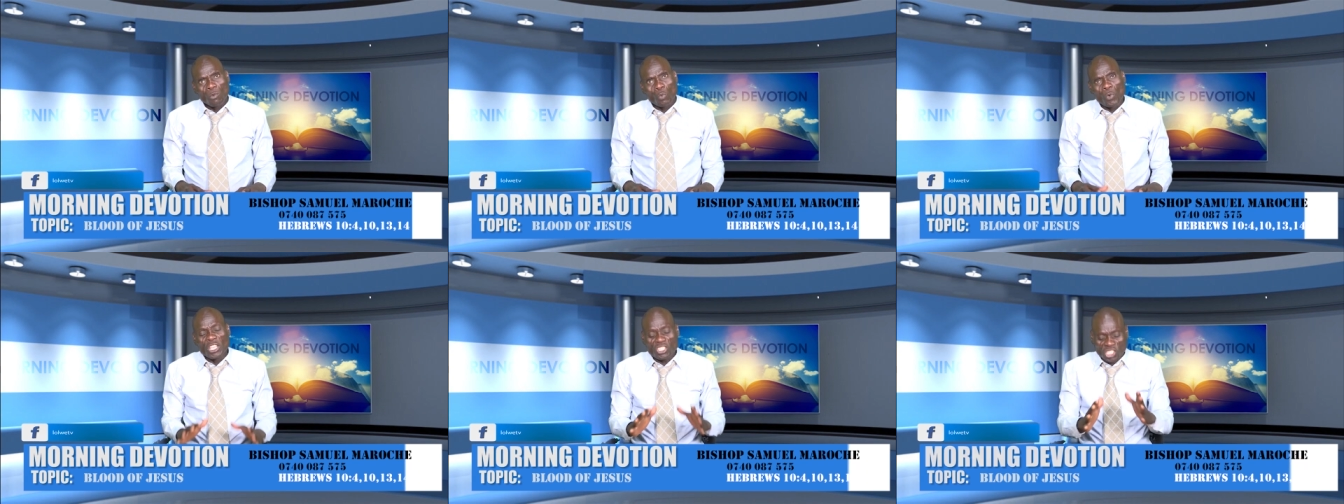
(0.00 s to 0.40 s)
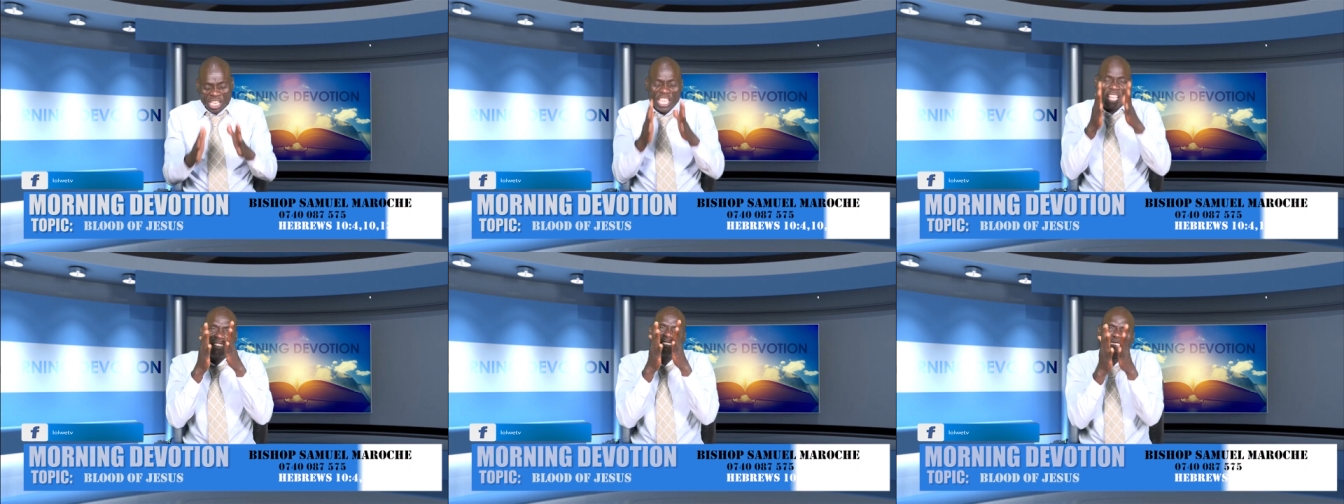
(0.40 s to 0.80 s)
We're
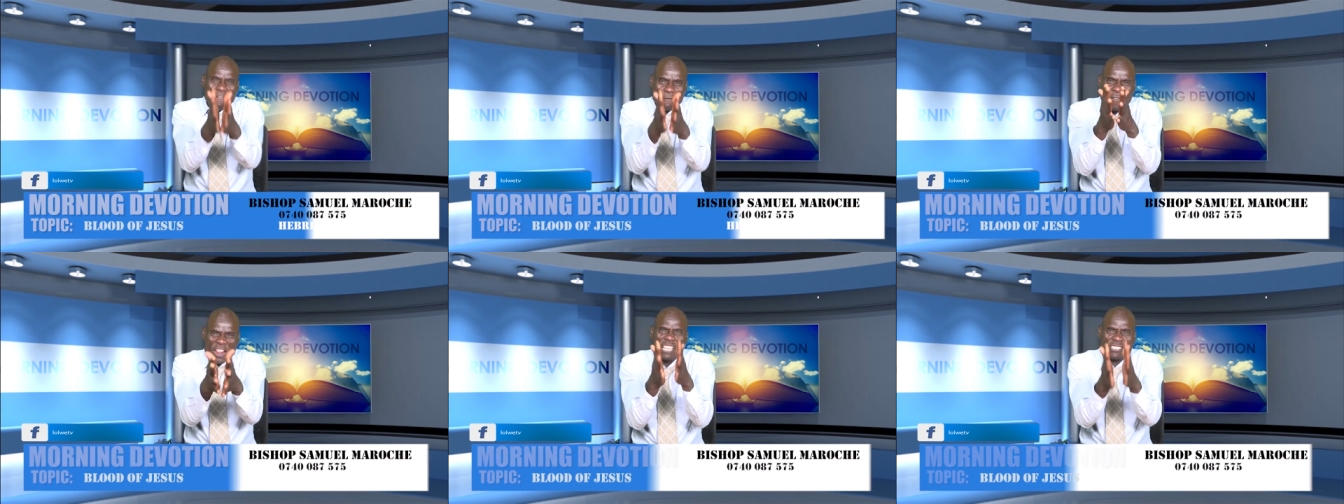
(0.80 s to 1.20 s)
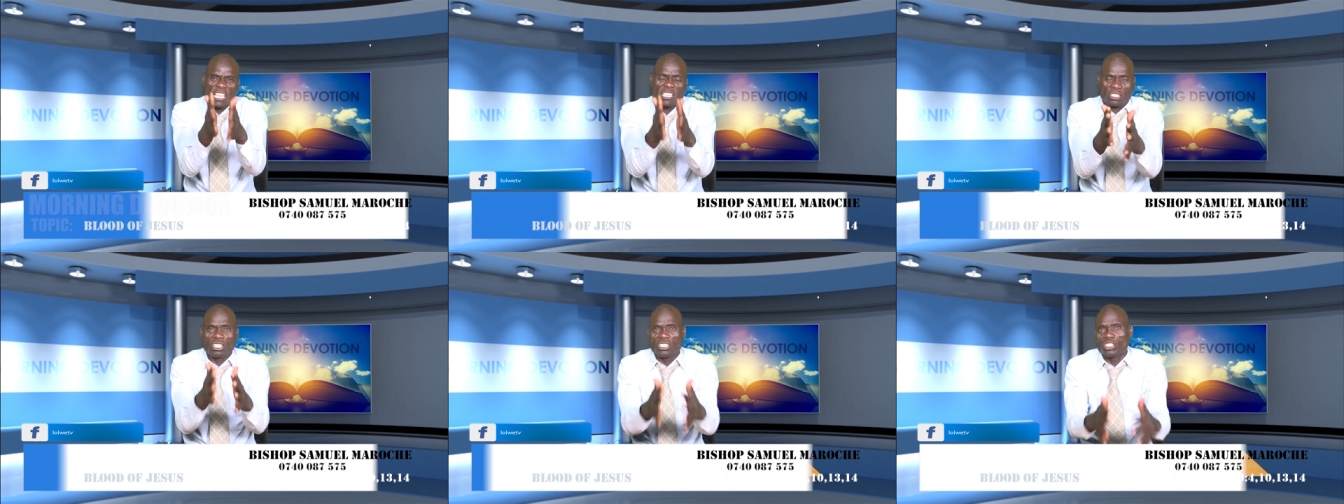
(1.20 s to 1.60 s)
seeing
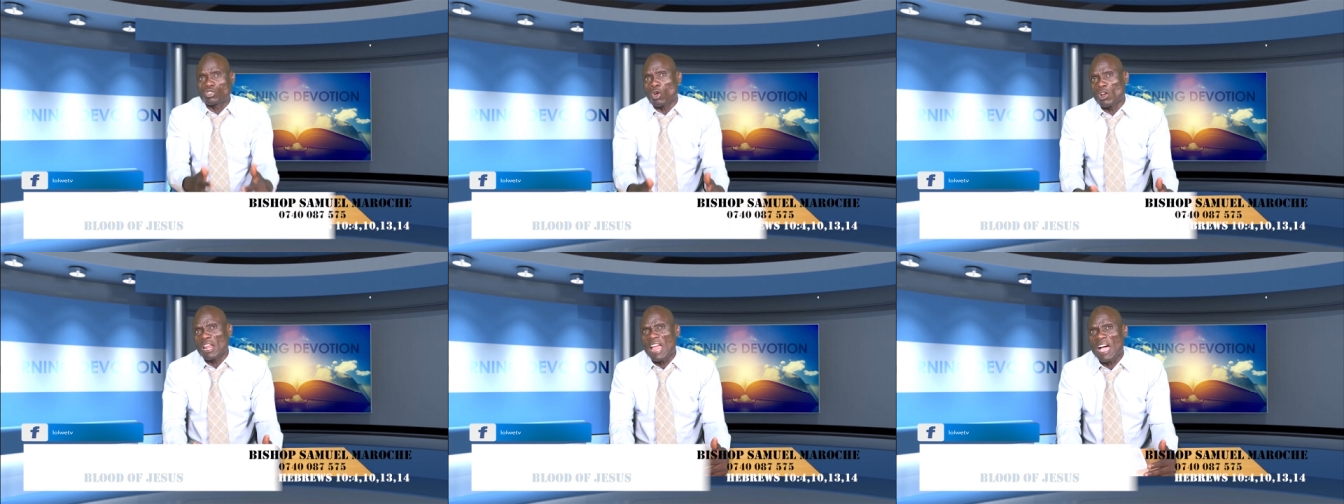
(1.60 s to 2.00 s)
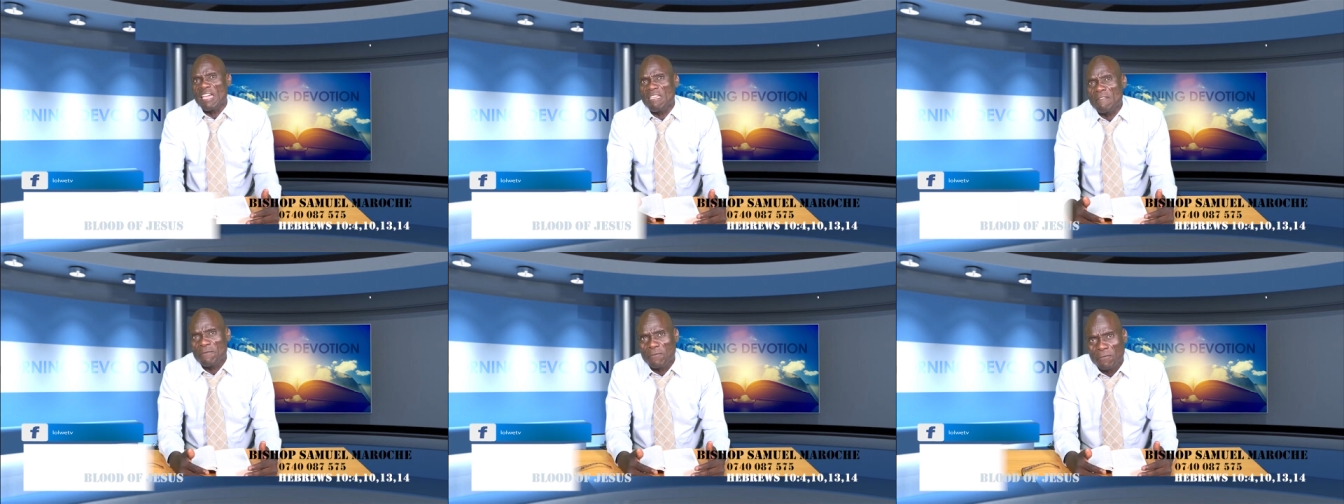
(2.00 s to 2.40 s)
differences in his own
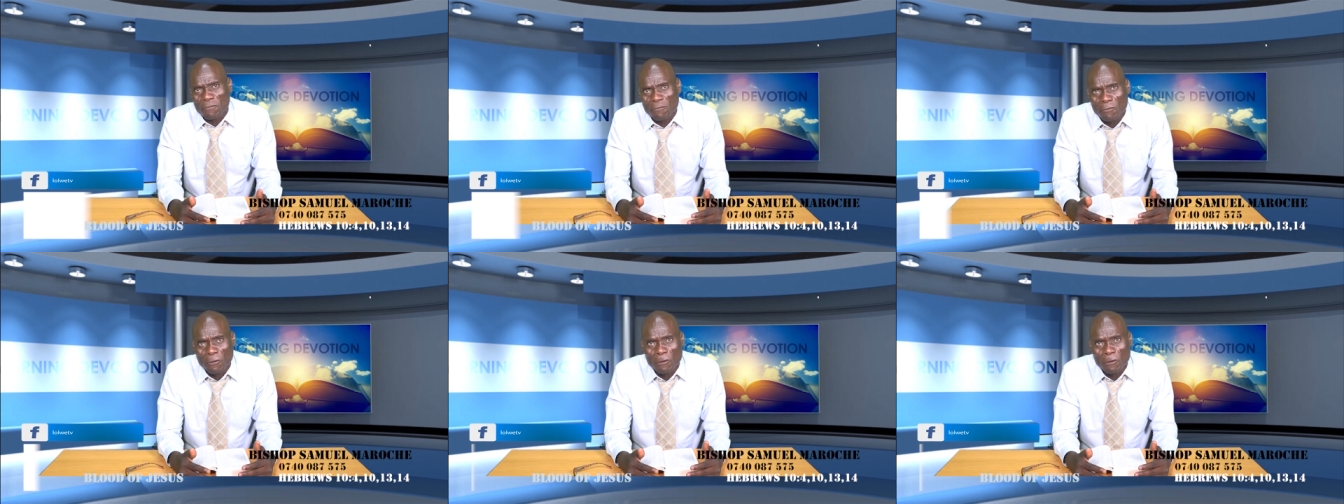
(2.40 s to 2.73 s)
life.